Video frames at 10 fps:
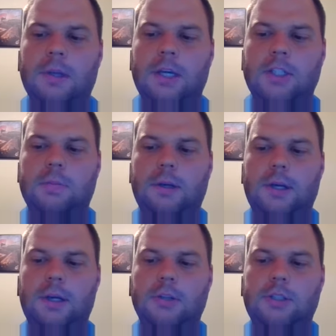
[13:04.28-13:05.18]

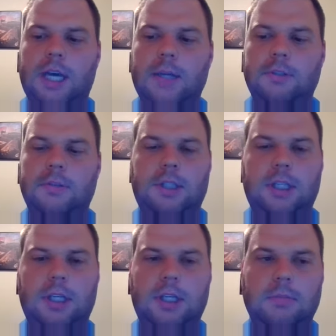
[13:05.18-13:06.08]
explain those types of
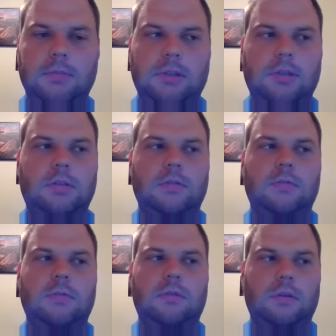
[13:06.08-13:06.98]
teams,
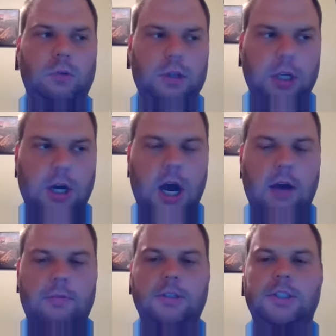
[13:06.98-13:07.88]
what the
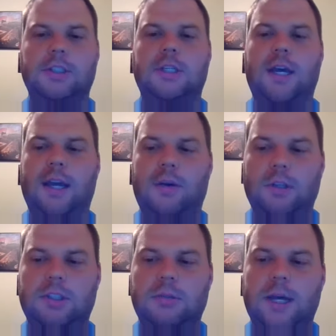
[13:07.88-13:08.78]
conference is like, and
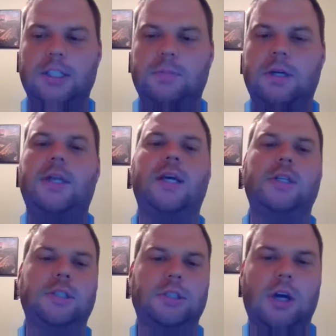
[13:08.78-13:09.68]
what some
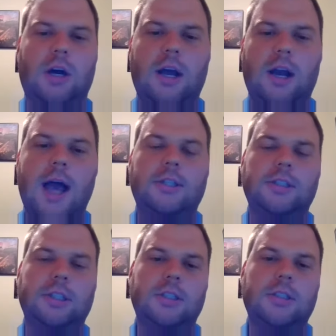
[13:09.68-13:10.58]
expectations are at
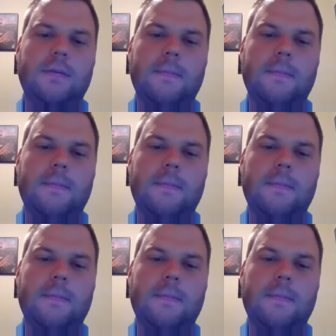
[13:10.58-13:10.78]
Ashland.